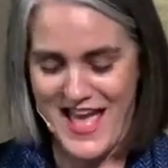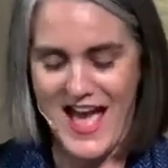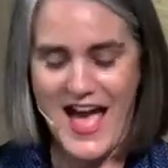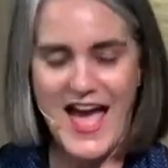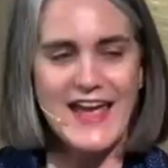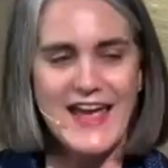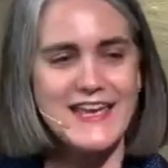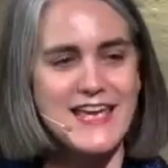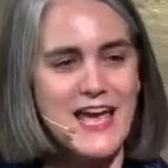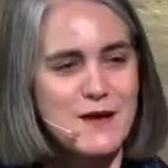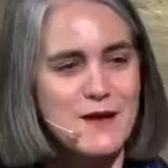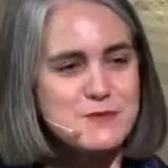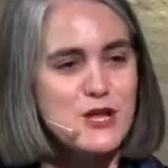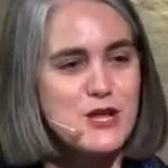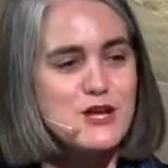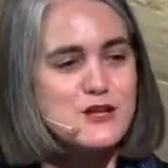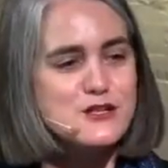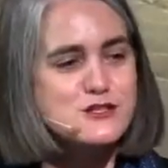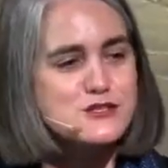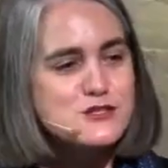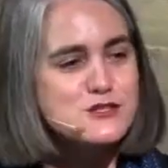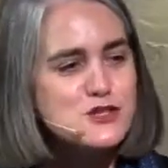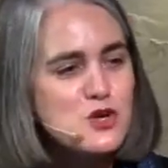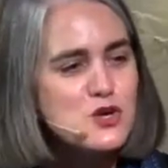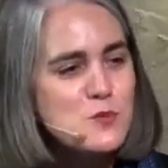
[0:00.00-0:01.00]
I kept
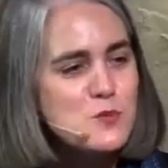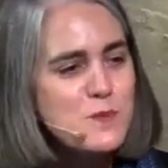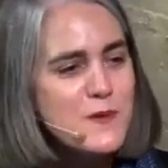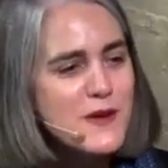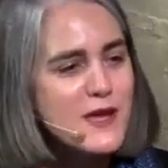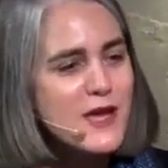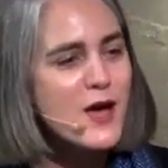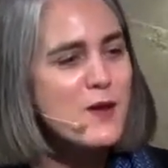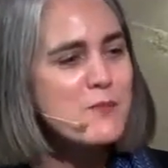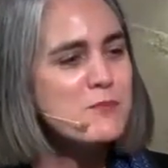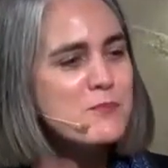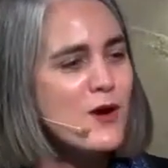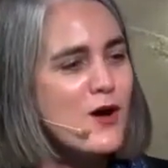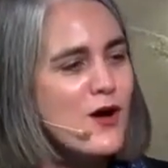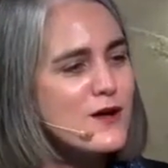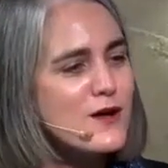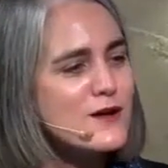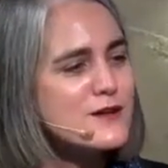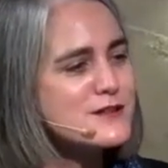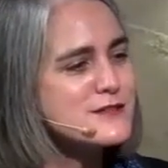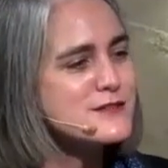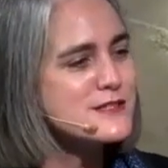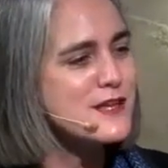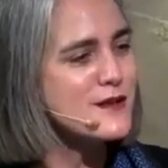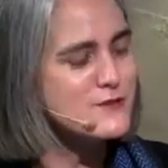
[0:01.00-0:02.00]
scooping up
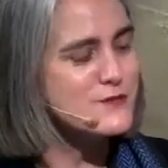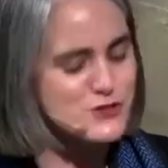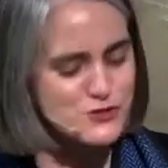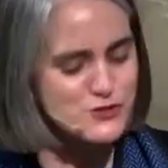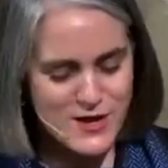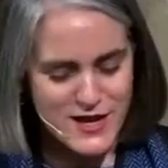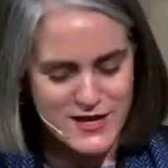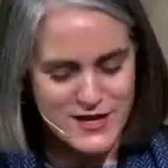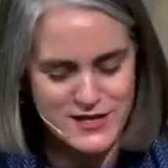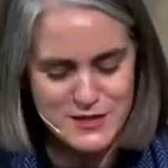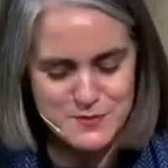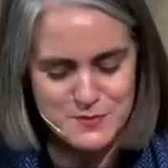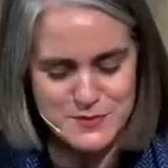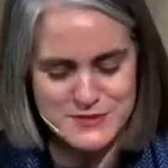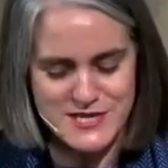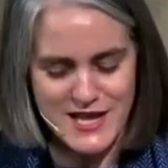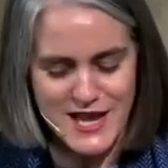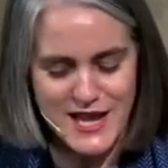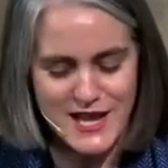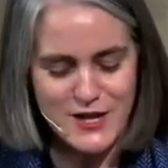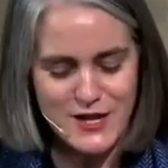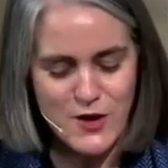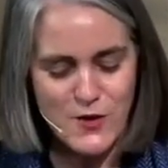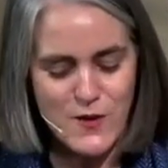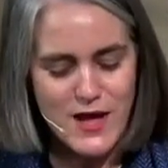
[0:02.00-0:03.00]
balls of shredded
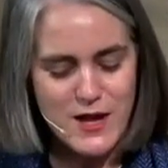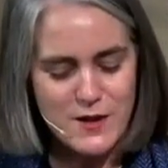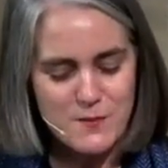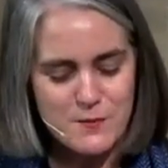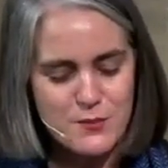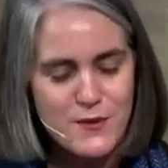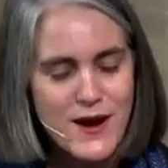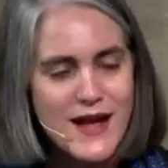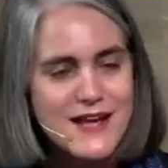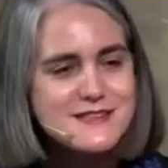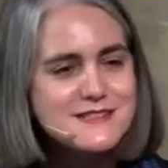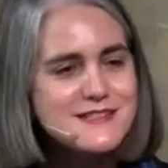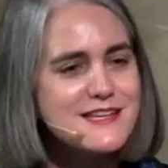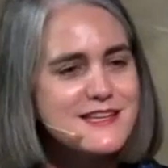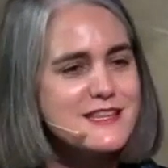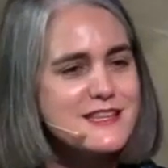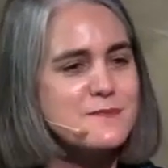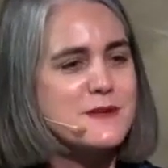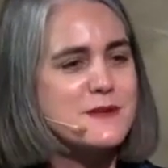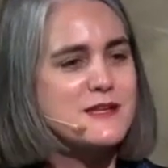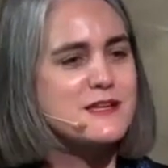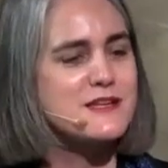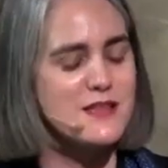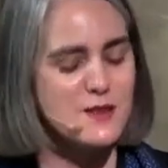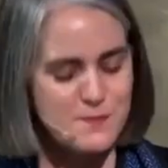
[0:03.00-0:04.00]
potato and pressing
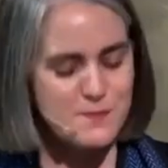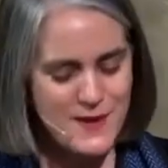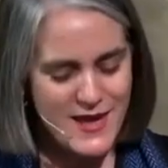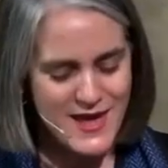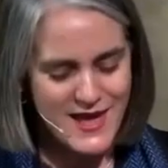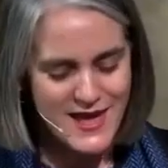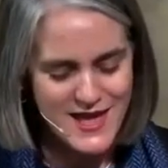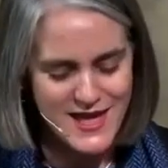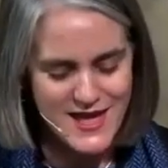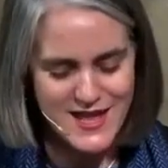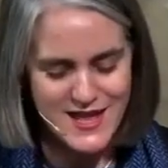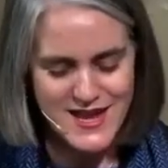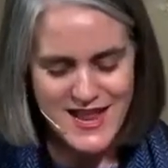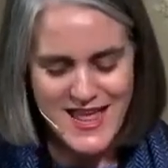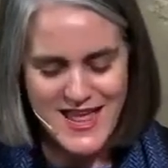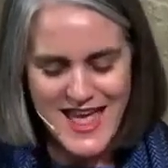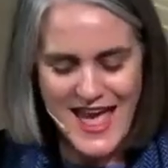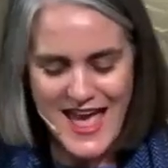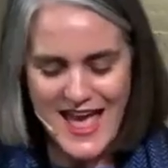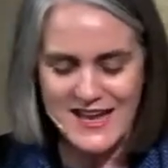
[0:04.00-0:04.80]
them into the pan,